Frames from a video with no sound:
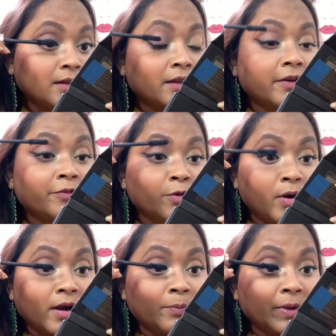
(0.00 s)
If you are
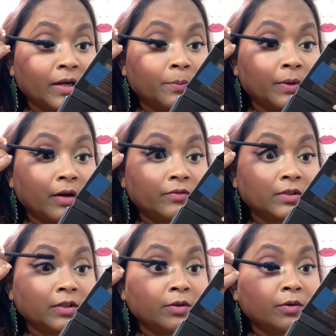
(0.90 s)
a makeup lover,
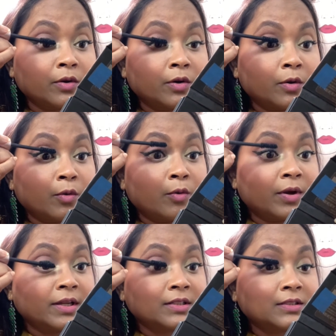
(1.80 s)
you know
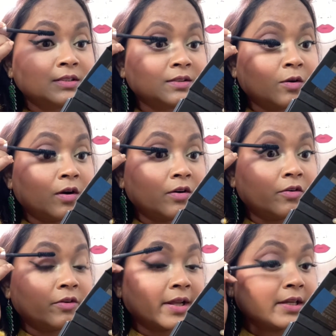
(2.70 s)
it
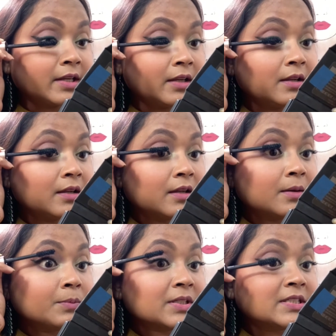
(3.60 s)
already.
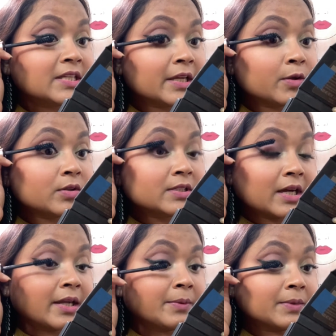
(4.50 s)
But take your
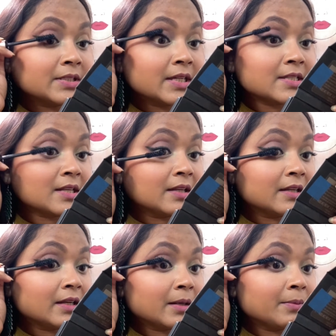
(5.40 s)
time. It takes a
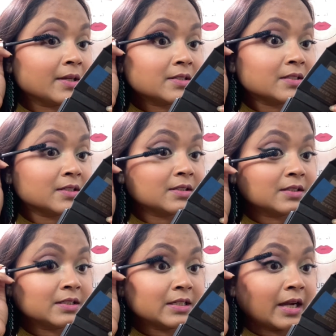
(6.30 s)
little bit
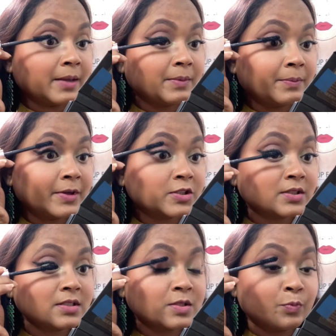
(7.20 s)
time and
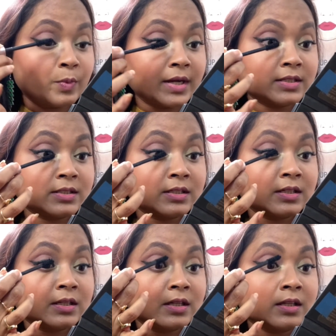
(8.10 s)
patience, but
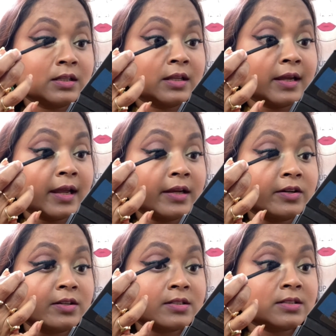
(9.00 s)
the end
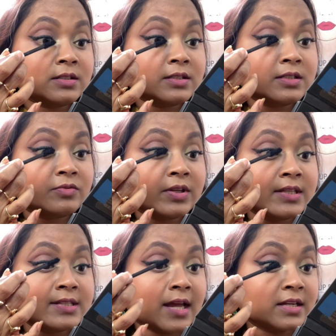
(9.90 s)
result is very
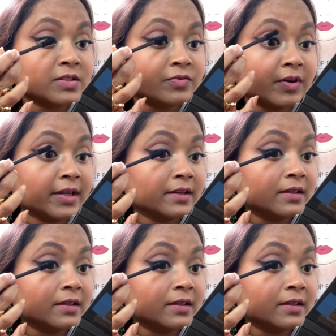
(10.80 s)
satisfying.